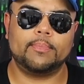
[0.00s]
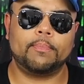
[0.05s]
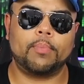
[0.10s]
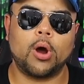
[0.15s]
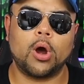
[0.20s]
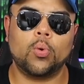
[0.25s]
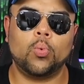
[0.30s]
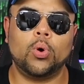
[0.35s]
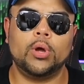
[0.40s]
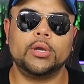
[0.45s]

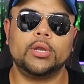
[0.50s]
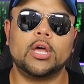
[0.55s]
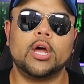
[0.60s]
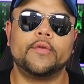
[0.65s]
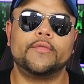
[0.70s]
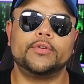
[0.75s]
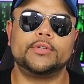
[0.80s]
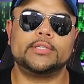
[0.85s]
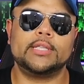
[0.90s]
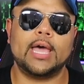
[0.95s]
Part 1
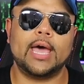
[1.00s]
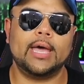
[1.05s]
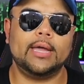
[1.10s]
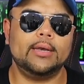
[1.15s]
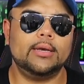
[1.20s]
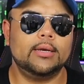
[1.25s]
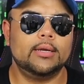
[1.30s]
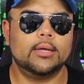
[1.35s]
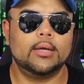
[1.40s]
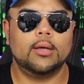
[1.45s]
covers
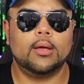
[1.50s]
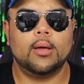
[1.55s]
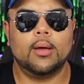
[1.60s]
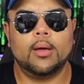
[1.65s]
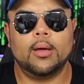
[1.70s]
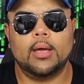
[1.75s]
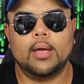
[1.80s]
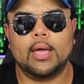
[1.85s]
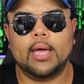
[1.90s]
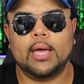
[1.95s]
that.
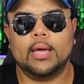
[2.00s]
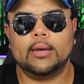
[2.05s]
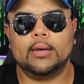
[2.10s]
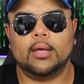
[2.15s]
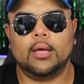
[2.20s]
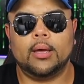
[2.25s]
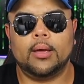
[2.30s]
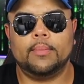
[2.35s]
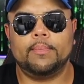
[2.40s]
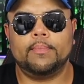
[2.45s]

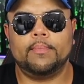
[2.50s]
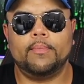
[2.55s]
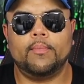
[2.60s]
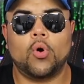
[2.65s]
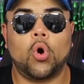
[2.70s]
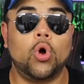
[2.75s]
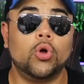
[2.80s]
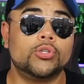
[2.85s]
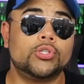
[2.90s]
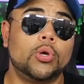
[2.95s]
And
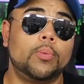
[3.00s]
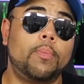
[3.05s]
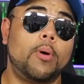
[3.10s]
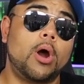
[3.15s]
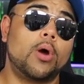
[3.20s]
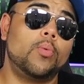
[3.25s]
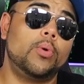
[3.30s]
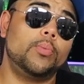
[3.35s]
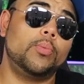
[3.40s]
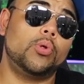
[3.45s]
also
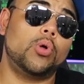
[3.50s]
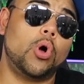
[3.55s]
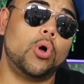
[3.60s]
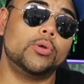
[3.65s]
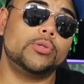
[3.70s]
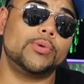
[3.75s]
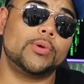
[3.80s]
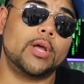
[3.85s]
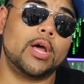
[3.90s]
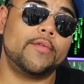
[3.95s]
part 1 will
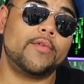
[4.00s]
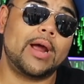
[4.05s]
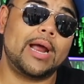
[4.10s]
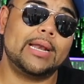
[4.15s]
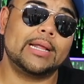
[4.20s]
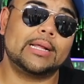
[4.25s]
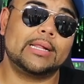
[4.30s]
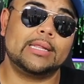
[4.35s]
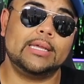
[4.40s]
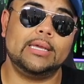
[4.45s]
also cover how
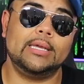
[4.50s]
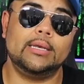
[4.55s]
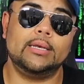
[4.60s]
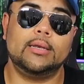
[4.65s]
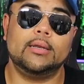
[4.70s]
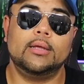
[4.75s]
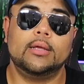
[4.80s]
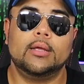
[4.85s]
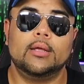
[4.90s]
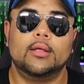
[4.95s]
to
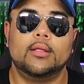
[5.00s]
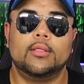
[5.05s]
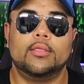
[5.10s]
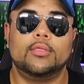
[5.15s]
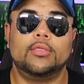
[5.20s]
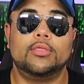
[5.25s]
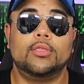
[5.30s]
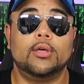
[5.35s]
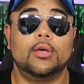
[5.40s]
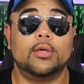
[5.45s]
clean
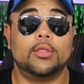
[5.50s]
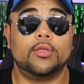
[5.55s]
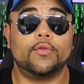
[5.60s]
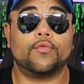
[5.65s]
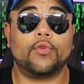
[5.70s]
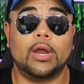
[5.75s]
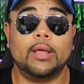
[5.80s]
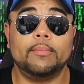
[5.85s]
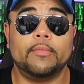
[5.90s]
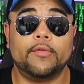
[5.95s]
the
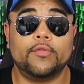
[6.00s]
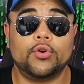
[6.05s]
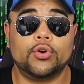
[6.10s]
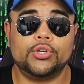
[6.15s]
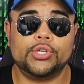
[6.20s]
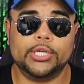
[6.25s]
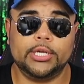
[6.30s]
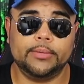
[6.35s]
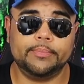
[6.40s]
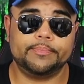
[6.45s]
frame of
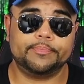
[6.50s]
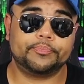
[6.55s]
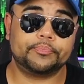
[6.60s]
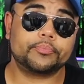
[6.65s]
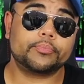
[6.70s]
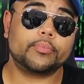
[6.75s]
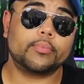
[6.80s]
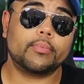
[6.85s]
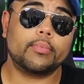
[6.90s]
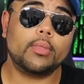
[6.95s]
your Jeep.
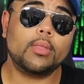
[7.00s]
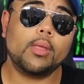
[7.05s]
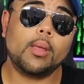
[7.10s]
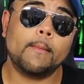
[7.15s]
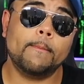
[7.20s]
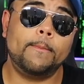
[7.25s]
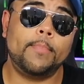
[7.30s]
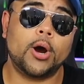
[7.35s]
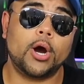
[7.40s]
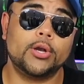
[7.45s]

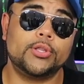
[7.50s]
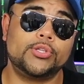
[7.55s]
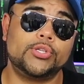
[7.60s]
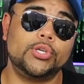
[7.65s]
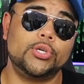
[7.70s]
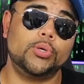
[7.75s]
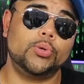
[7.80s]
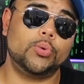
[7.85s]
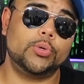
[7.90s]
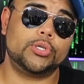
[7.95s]
Part
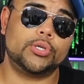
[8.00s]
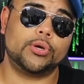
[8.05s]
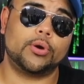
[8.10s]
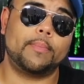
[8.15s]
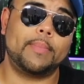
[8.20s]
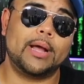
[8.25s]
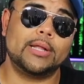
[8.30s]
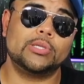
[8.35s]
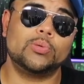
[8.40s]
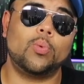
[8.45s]
2, which
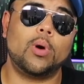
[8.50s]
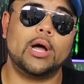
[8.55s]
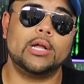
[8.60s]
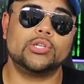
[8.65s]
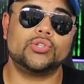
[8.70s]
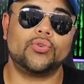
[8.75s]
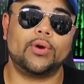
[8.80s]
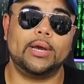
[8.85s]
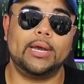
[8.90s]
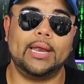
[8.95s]
you're about to
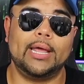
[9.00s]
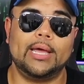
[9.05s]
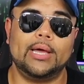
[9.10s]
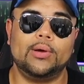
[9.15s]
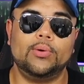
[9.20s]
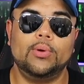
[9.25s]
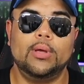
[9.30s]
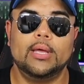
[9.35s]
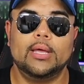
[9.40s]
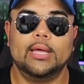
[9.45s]
watch right
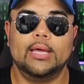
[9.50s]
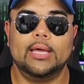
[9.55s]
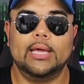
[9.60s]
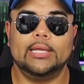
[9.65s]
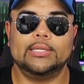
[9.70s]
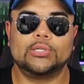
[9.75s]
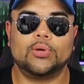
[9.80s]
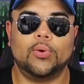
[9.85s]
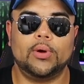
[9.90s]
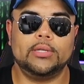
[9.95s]
now,
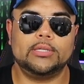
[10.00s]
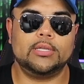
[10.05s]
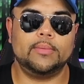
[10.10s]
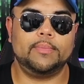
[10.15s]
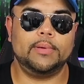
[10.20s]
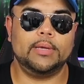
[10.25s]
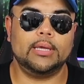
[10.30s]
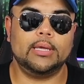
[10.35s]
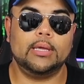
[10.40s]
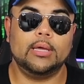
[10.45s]
is going to
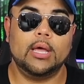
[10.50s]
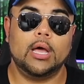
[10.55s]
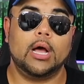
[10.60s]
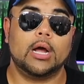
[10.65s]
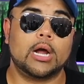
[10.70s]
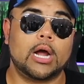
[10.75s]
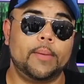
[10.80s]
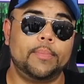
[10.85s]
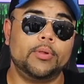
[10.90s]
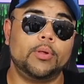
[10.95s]
be
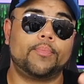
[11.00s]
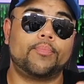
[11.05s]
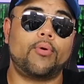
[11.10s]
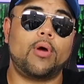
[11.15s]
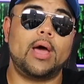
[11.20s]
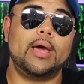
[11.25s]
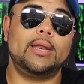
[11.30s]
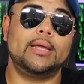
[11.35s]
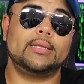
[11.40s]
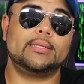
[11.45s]
a couple of
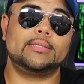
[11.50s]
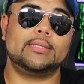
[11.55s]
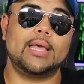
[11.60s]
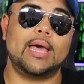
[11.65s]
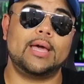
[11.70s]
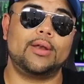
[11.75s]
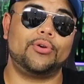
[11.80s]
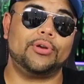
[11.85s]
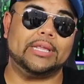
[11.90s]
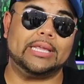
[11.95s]
products
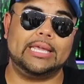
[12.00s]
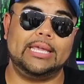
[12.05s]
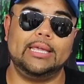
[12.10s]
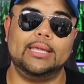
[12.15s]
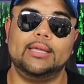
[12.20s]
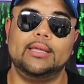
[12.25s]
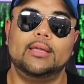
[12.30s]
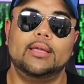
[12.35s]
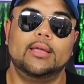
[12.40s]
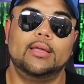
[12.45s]
that are
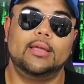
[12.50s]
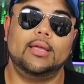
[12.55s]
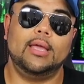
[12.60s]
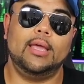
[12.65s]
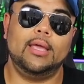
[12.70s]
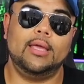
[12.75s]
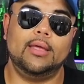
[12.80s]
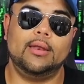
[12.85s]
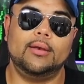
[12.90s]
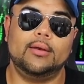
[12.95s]
key
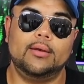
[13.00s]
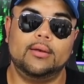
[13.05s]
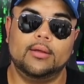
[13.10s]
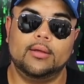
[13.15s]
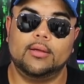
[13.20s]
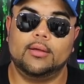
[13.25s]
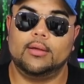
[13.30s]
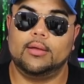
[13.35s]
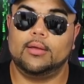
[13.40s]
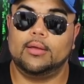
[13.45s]
in
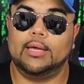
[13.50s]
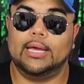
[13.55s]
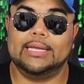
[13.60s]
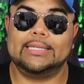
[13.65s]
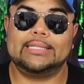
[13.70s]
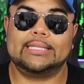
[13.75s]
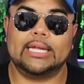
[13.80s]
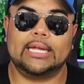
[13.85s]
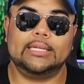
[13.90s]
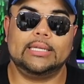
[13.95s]

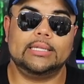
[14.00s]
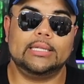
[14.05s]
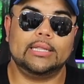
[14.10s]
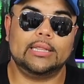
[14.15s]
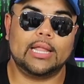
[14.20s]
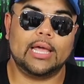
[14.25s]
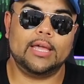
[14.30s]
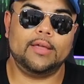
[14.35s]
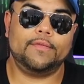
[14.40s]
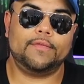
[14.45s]
extending the
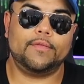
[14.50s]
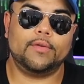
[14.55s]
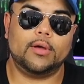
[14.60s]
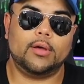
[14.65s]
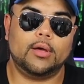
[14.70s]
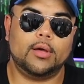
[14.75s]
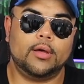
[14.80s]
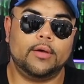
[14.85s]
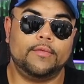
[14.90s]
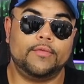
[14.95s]
life
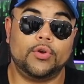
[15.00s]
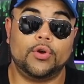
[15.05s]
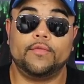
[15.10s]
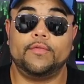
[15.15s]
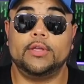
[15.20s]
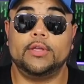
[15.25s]
of your